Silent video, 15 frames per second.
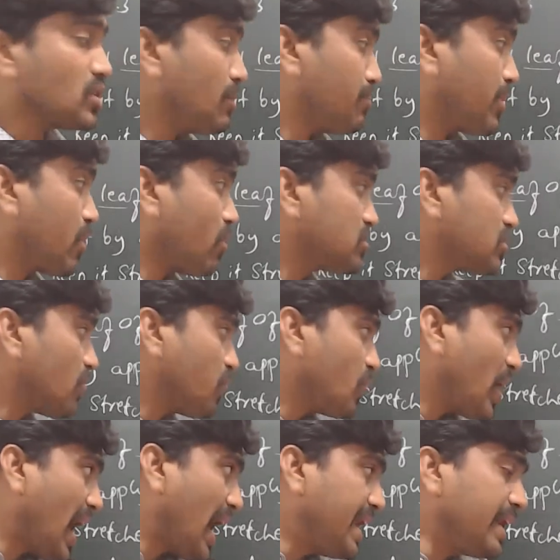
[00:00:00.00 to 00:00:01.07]
Because of
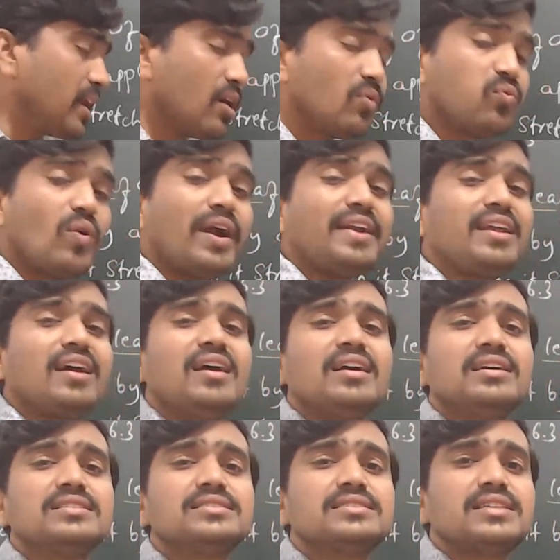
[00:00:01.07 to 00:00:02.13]
adding of
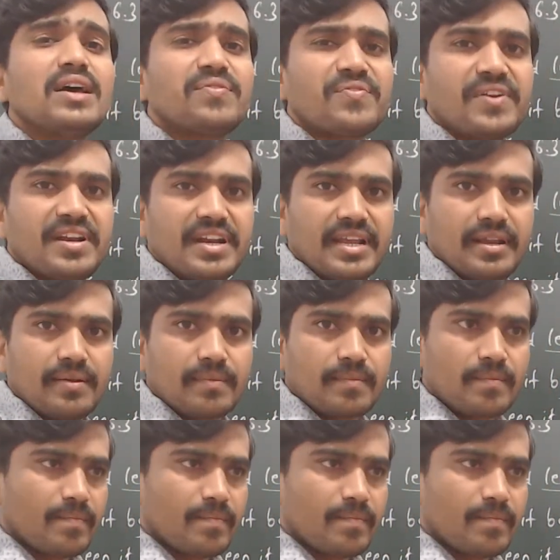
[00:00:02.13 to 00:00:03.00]
what? Saffron.